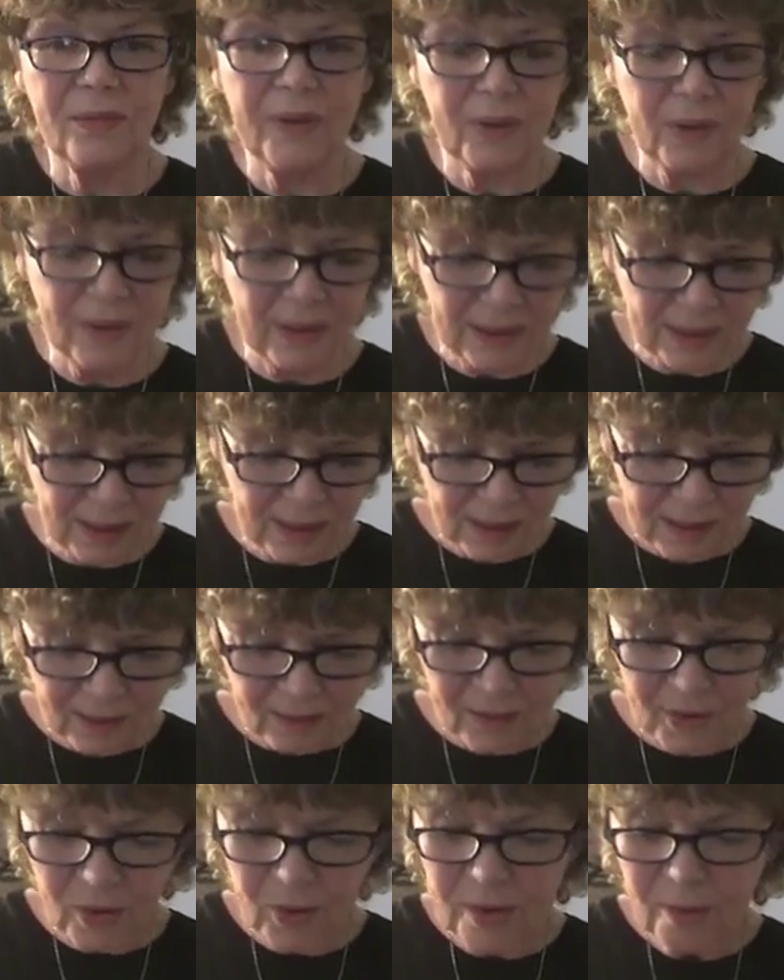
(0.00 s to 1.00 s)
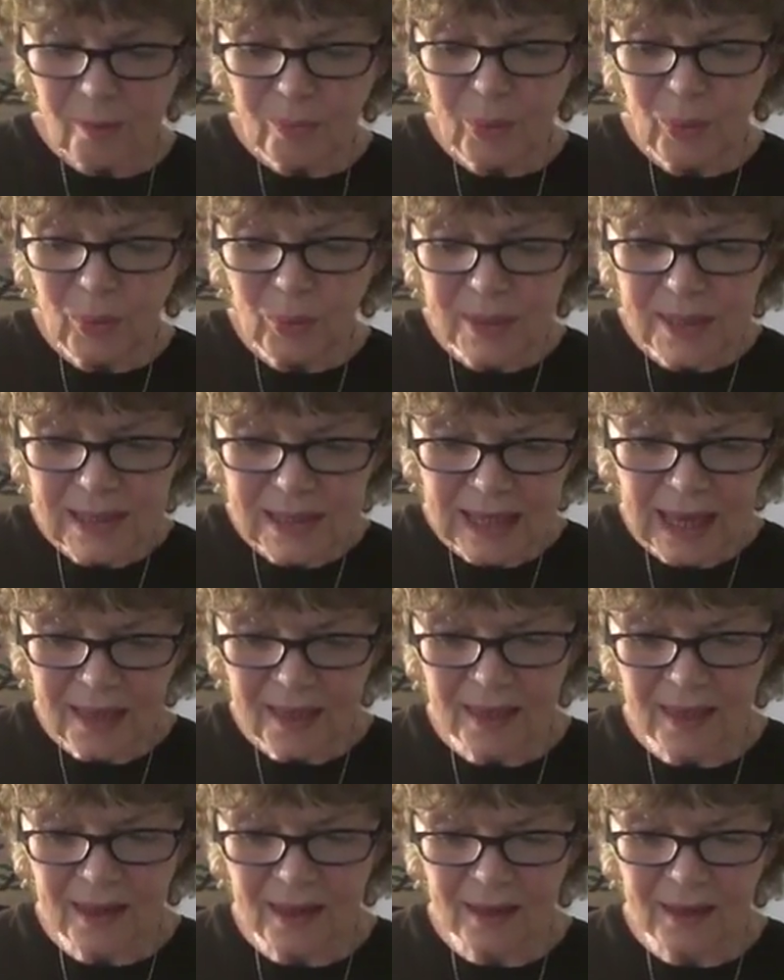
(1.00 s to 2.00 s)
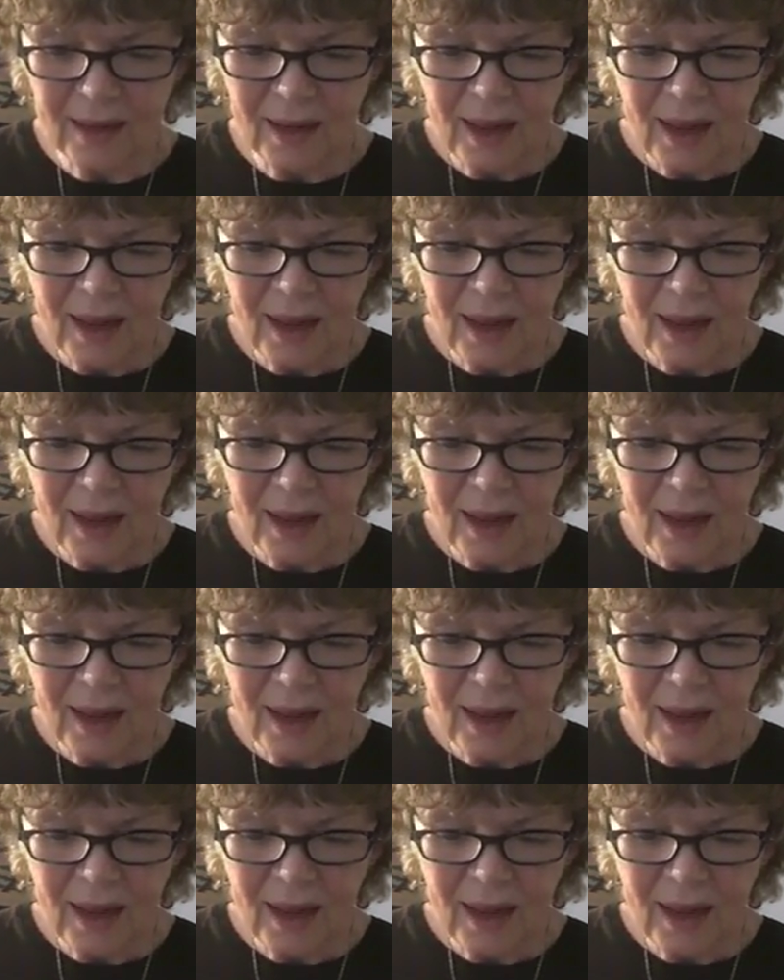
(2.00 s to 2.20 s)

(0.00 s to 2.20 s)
very, very important, I think.